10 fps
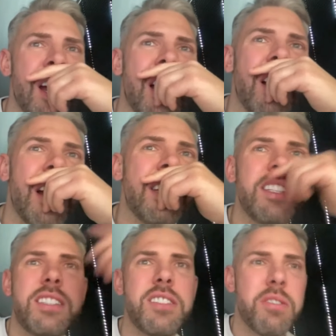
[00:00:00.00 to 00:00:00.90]
And
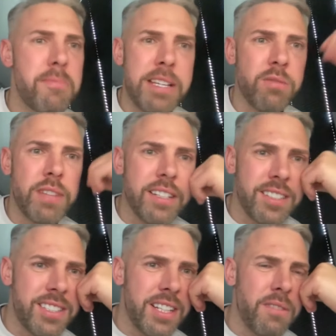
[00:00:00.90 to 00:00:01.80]
listening to Emmanuel
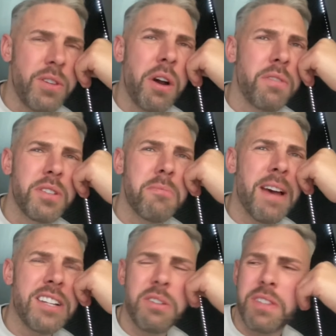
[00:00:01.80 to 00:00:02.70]
Dennis's interview after the
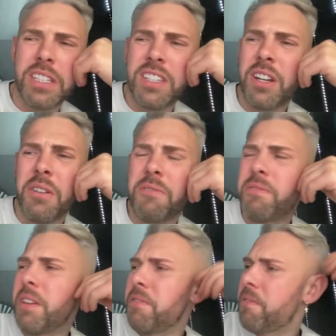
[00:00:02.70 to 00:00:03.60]
match, I think, you know,
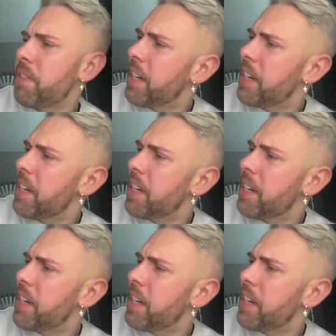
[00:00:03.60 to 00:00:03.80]
if